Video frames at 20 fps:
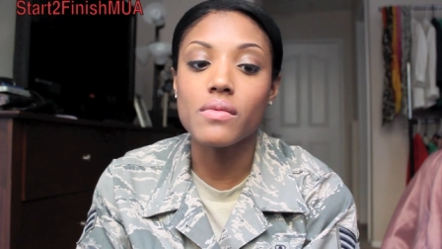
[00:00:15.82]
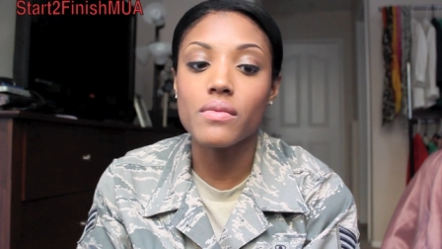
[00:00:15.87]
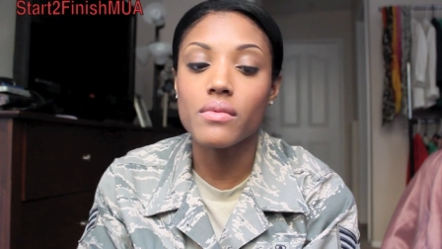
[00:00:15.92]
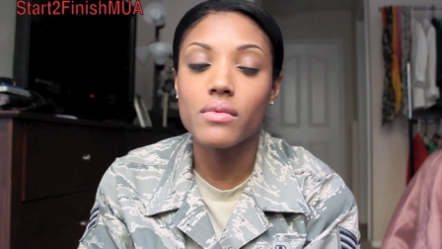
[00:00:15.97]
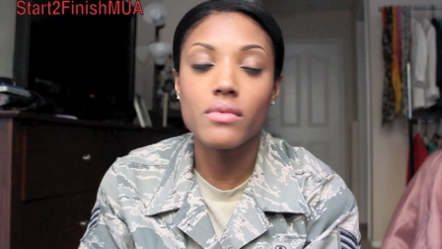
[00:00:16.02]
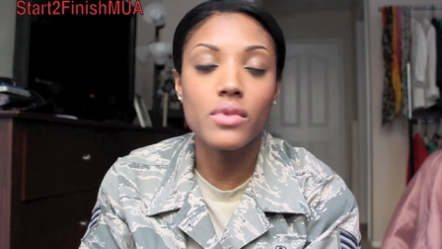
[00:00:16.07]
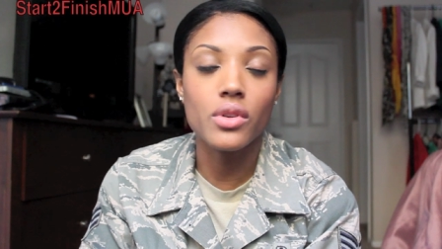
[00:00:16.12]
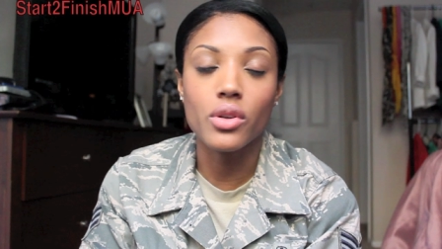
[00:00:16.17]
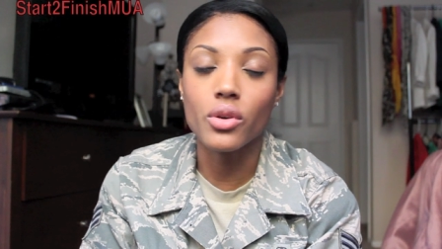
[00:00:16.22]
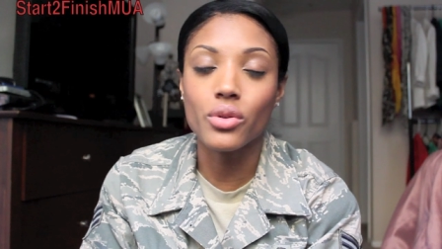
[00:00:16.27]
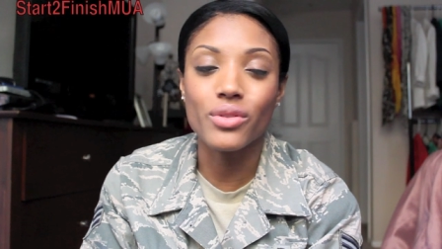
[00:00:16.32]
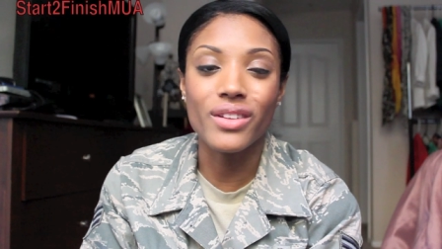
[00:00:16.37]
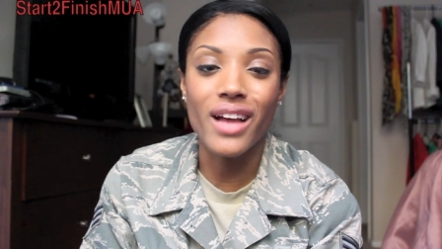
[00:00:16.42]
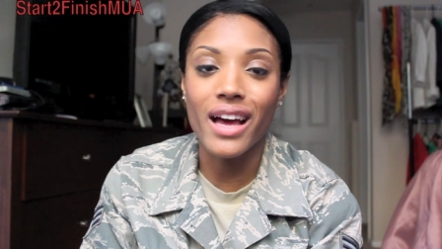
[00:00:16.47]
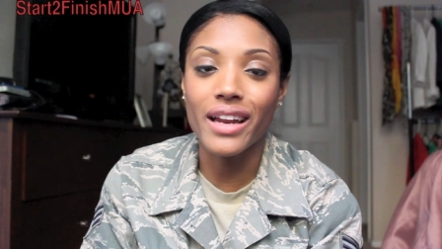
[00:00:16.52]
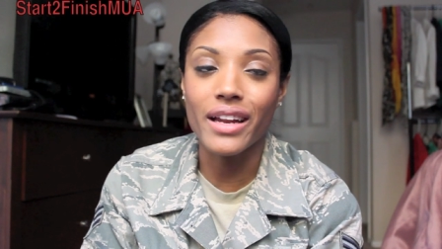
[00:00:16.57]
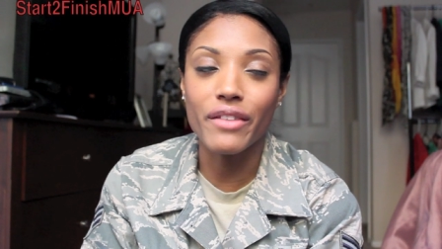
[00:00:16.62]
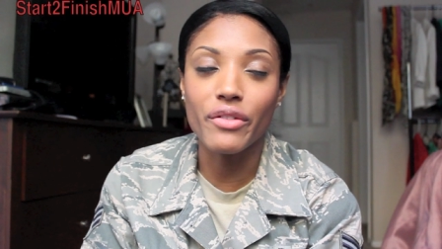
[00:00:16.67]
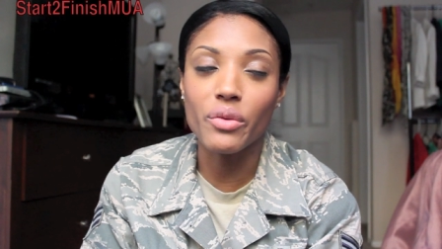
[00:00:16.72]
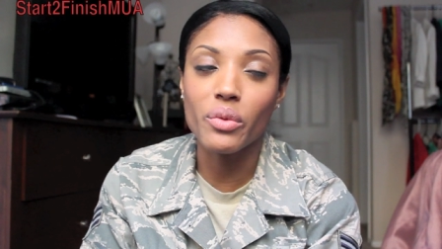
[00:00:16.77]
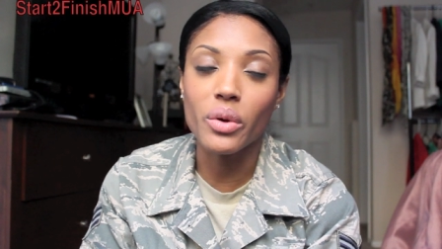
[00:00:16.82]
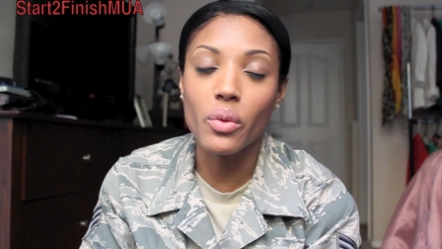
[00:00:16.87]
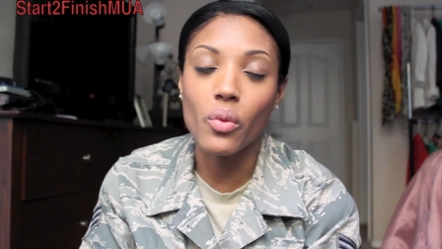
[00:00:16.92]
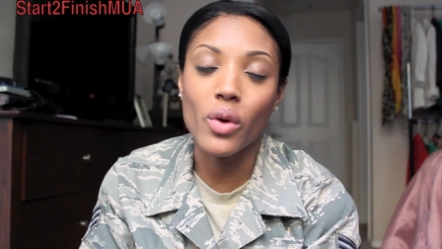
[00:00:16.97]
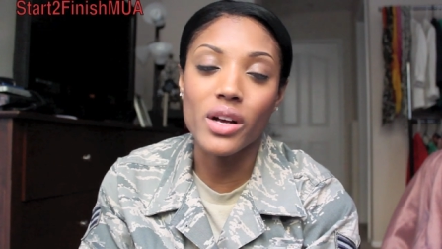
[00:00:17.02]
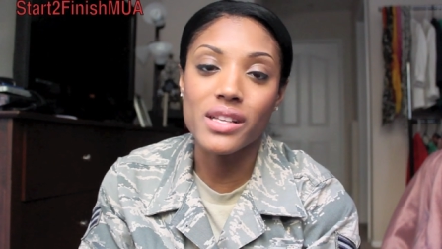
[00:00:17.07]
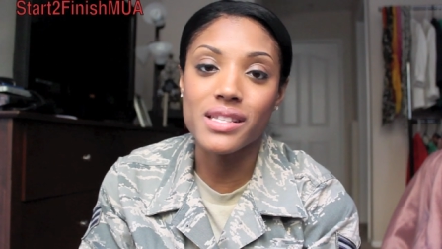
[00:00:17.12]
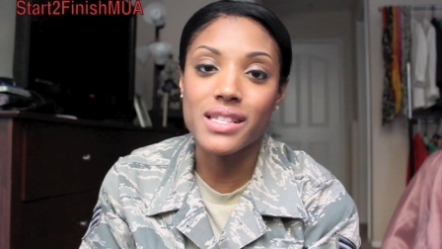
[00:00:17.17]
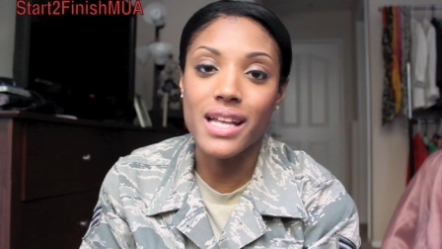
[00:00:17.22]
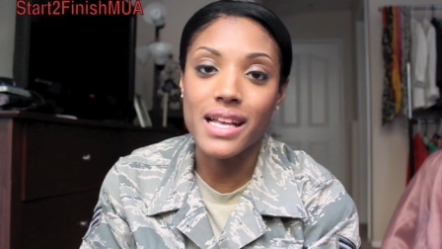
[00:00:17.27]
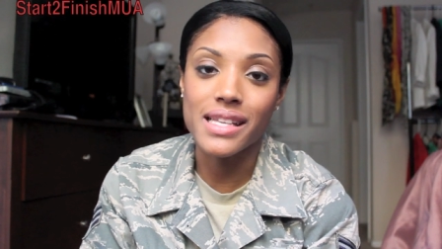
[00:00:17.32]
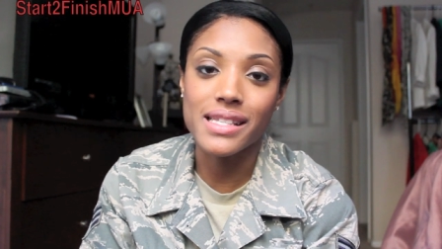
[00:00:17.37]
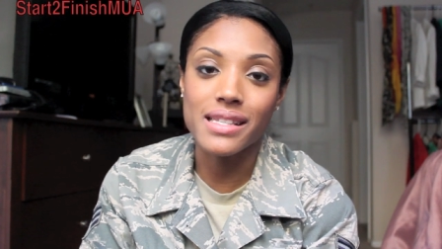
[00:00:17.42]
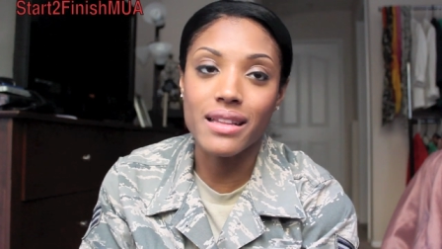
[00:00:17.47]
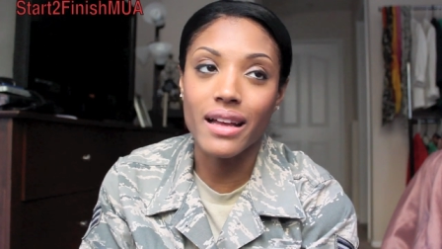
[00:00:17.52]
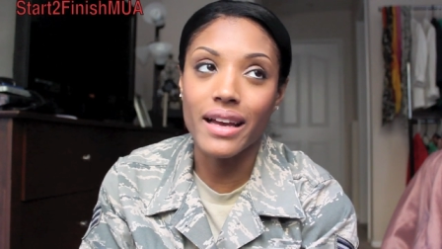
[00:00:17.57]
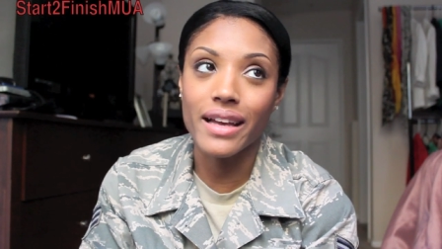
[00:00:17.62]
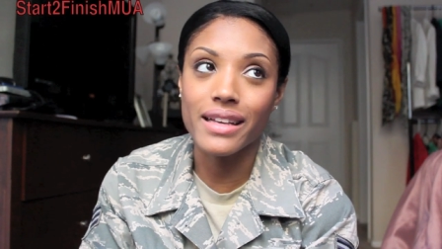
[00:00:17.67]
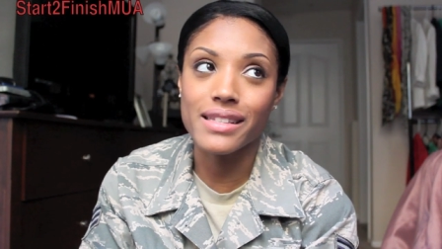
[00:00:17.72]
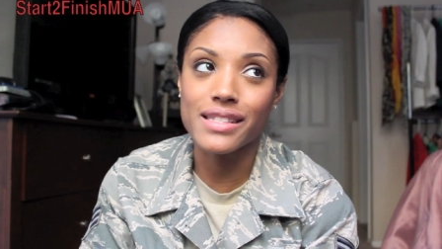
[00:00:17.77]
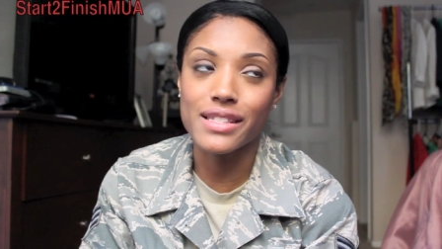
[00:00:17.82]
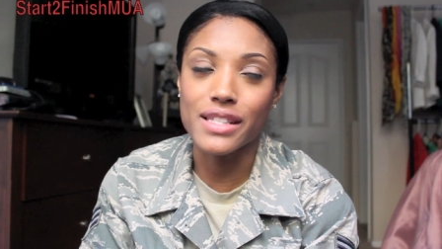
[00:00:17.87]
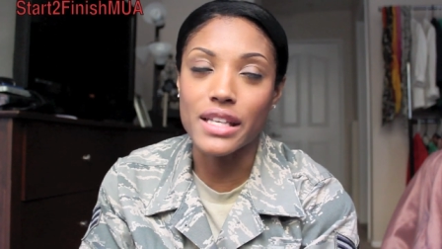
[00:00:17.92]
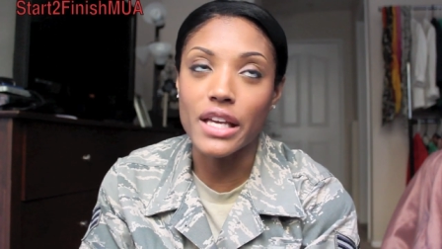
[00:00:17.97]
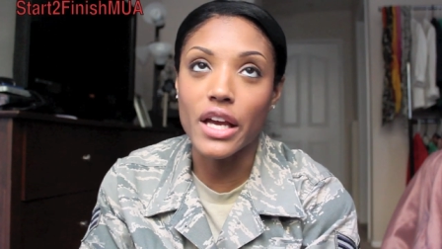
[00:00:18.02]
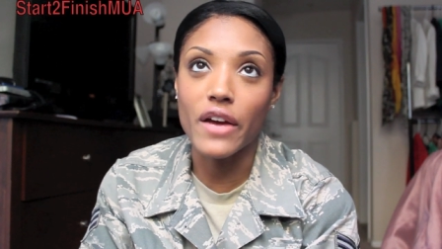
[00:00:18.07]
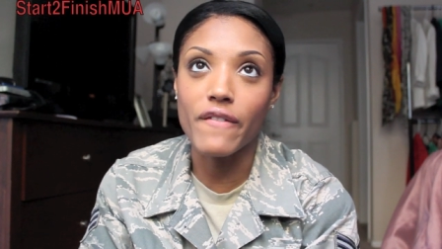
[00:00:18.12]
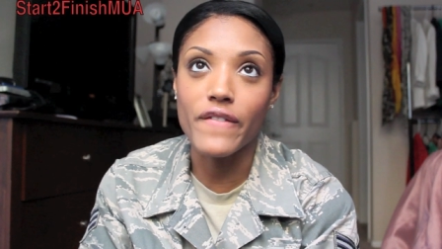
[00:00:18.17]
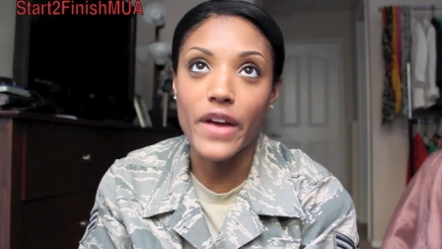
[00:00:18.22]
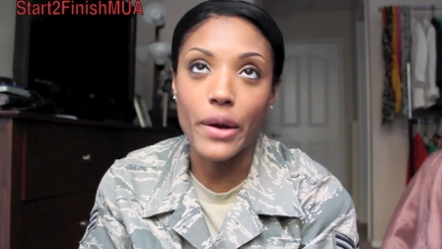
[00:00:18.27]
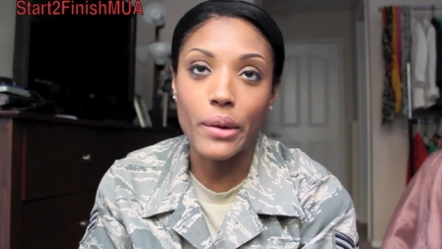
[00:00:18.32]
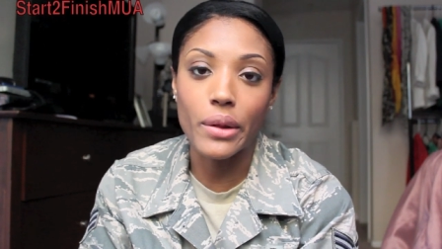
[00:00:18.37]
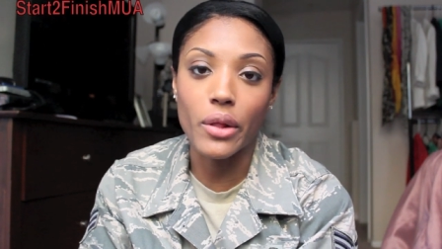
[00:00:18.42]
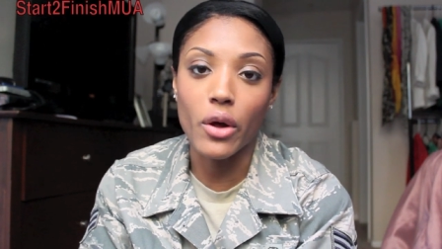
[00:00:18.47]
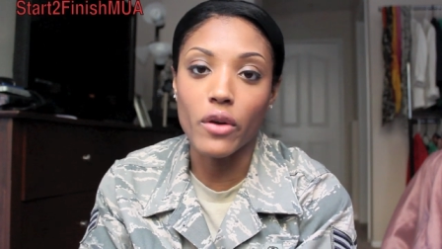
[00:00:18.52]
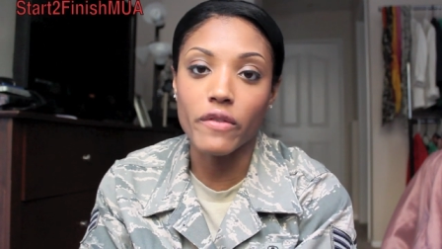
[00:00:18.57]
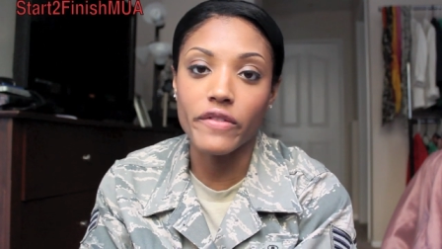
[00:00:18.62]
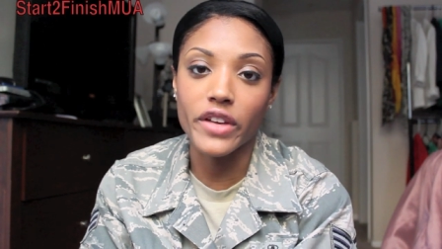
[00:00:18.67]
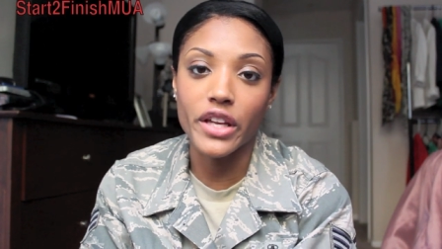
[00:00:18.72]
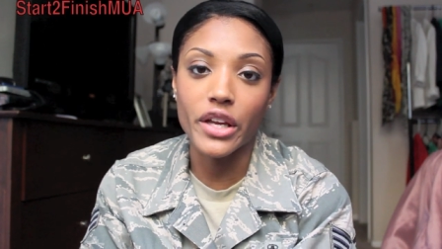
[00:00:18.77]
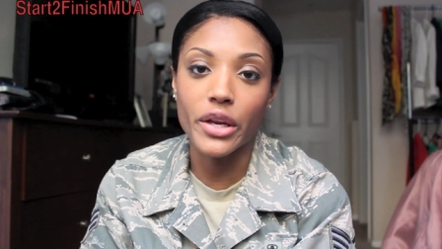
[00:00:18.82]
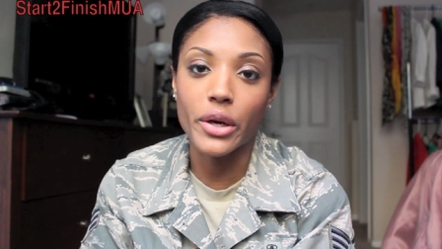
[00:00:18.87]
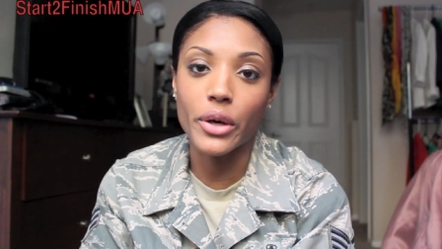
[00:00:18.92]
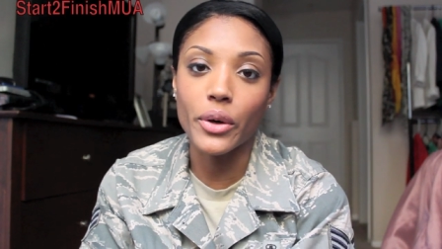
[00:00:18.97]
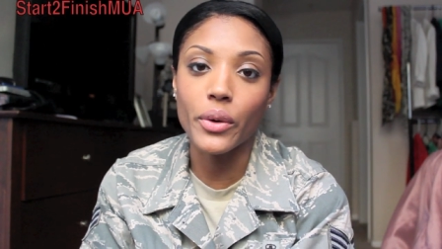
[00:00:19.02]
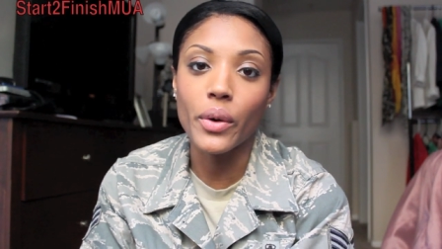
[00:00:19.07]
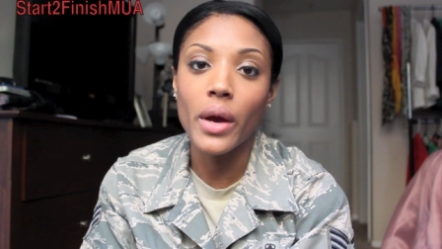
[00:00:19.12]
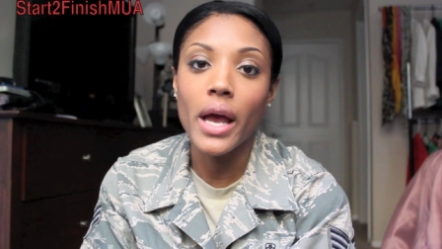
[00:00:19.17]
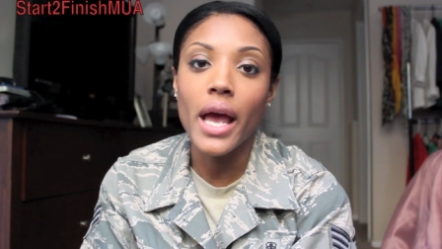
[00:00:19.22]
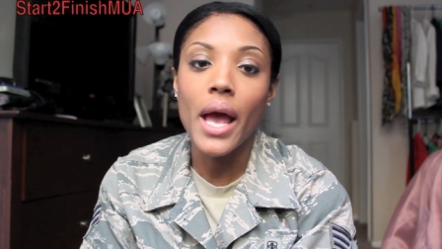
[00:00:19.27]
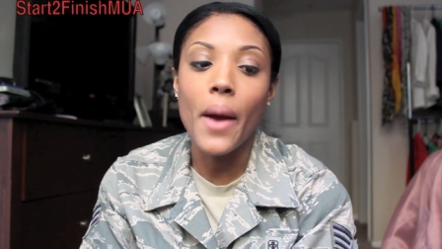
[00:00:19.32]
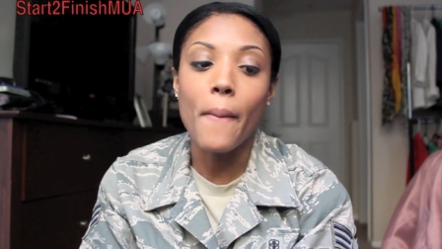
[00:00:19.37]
you know, not everyone wants to like see a very long video,